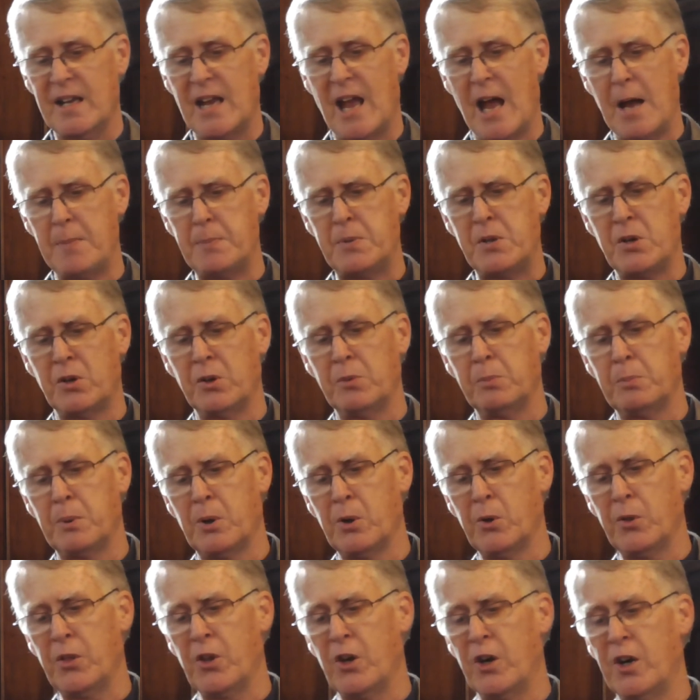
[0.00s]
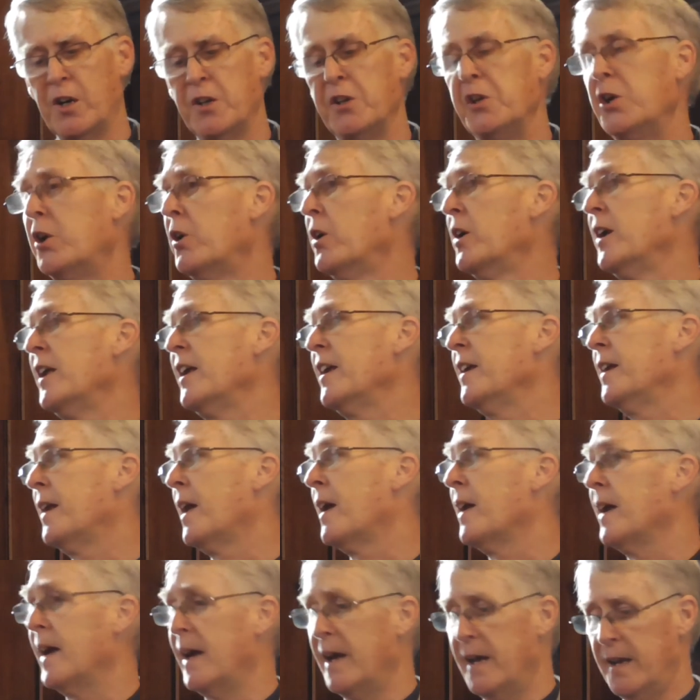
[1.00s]
captures both our
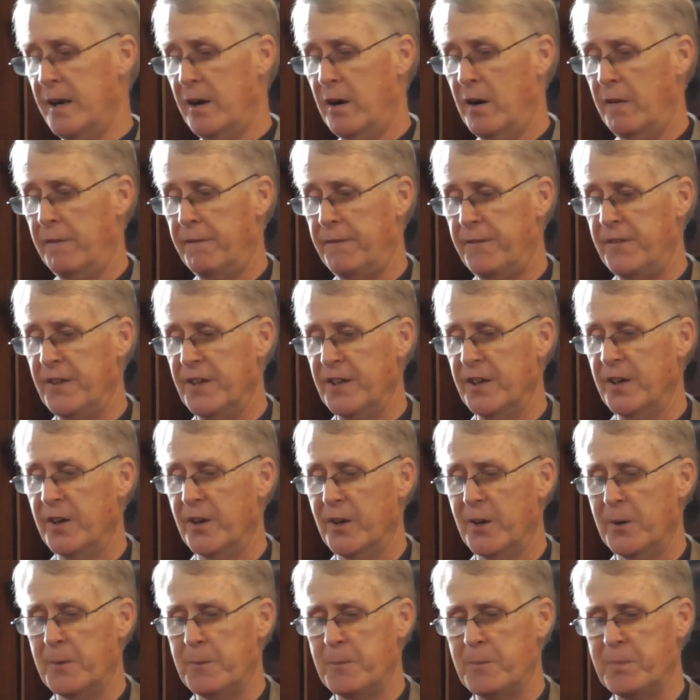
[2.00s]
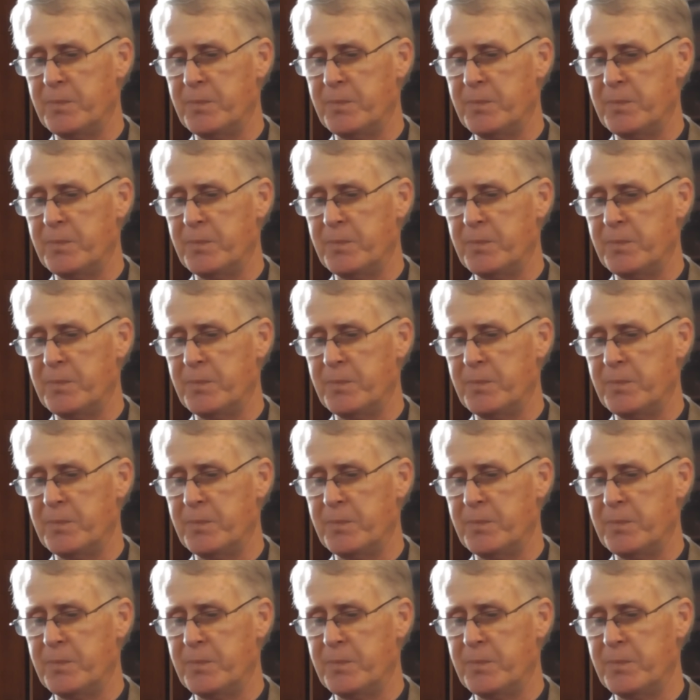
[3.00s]
yearning and our fear.